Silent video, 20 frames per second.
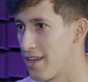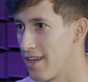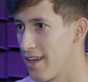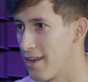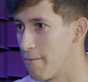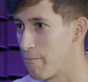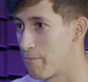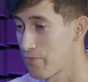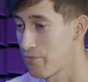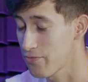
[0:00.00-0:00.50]
Mm-hmm.
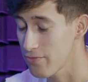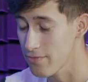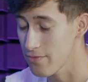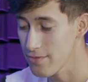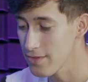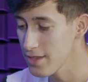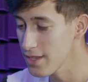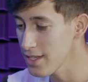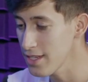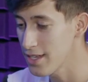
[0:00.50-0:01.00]
And
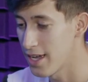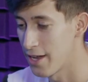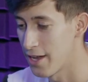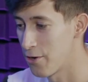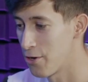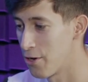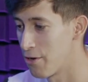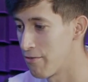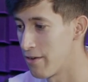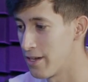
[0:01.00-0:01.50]
I
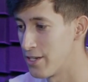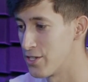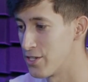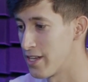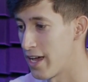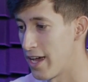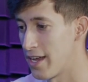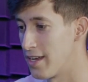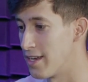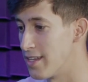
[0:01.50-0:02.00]
don't know if I
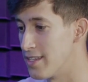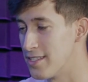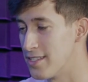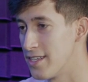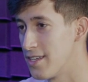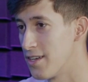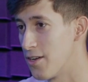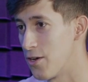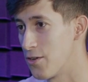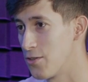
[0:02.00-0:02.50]
just had it
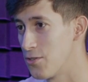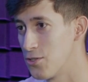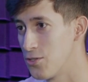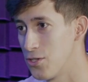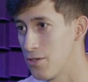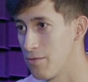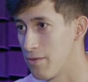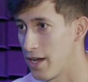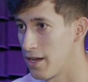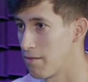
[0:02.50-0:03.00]
easy on YouTube.